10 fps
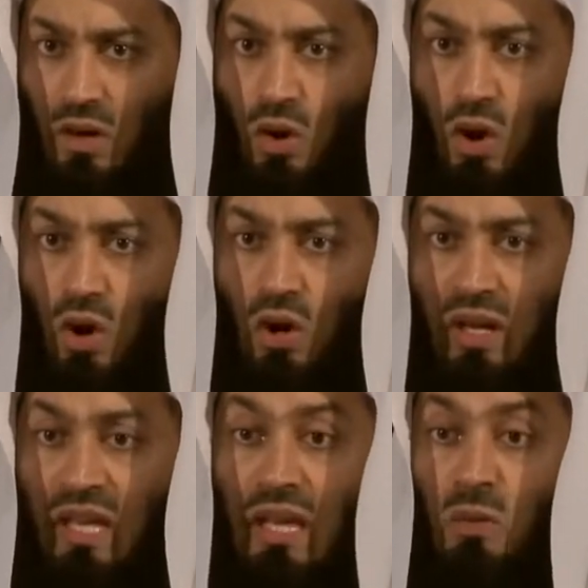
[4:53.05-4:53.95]
or
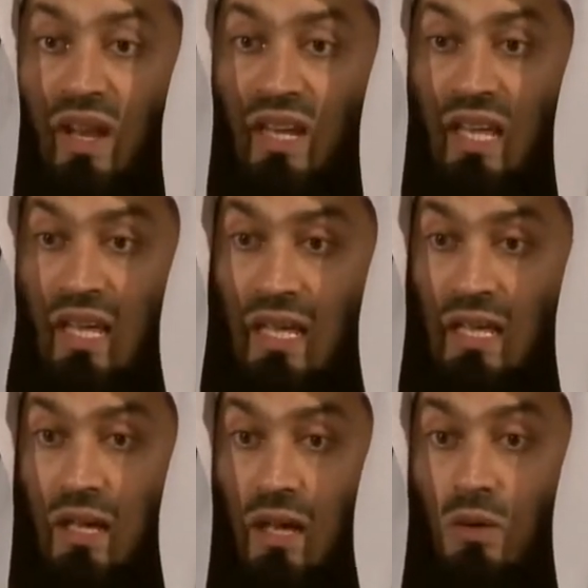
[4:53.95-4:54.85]
he, when
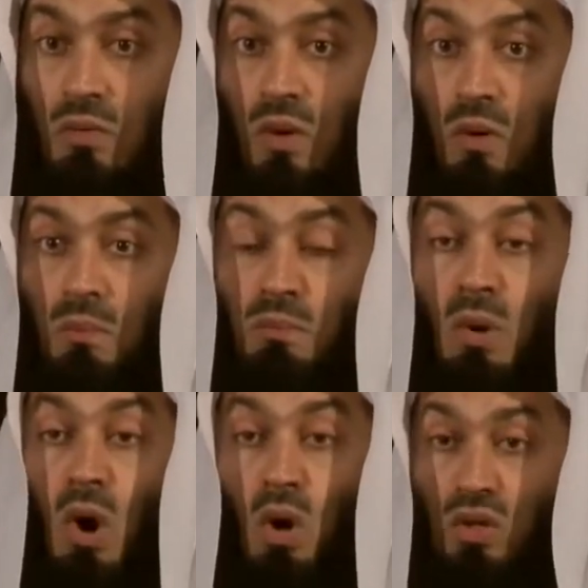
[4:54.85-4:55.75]
he
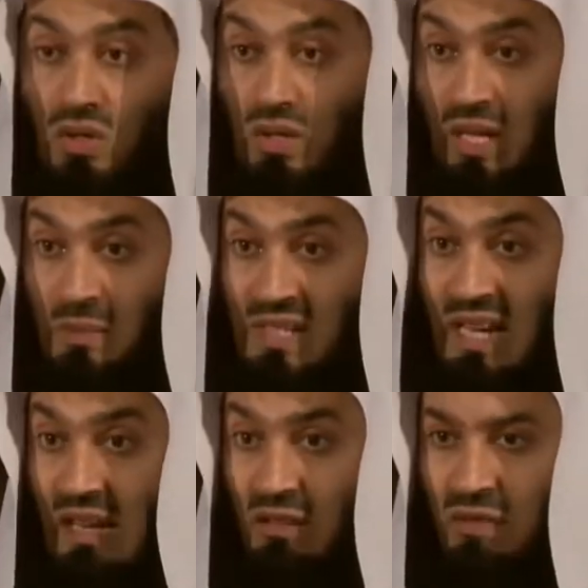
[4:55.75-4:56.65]
bought
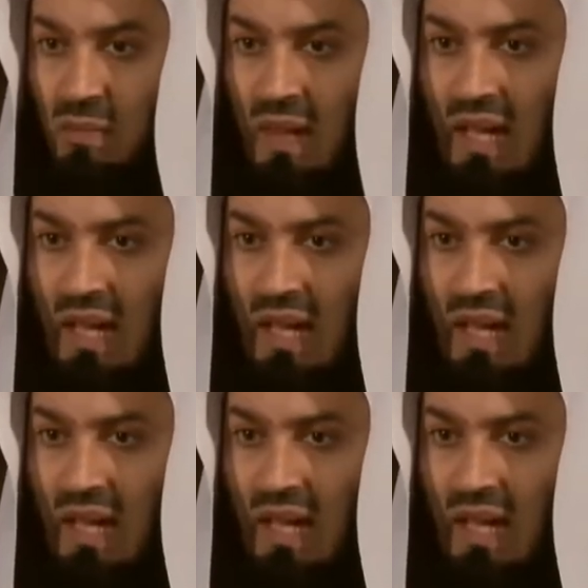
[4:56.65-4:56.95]
himself,